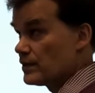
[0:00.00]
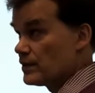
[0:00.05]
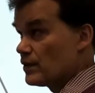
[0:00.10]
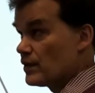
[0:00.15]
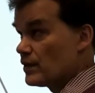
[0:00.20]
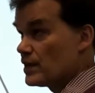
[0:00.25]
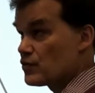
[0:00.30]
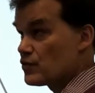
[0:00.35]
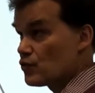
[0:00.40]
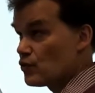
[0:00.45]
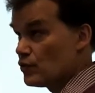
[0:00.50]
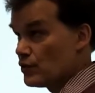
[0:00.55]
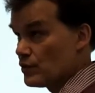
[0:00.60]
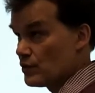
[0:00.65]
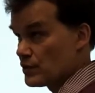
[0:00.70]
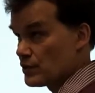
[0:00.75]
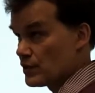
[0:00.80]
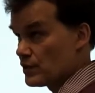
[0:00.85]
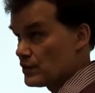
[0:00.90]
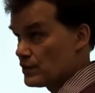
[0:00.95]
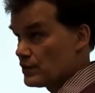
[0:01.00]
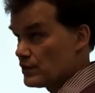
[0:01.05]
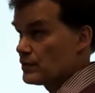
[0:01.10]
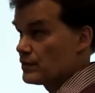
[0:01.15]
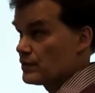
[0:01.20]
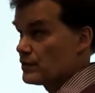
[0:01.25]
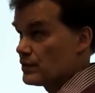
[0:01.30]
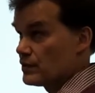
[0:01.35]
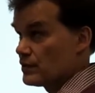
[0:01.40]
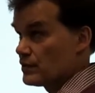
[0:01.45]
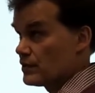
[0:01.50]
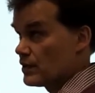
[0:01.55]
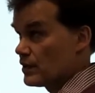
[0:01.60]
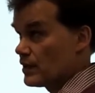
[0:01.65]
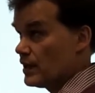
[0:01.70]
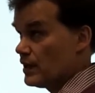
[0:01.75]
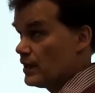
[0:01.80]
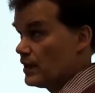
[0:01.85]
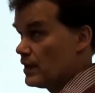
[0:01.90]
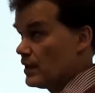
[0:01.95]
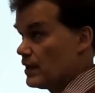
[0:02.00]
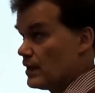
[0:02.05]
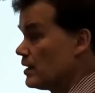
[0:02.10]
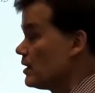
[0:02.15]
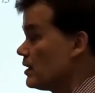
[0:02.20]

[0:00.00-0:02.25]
to these 2 users. Okay,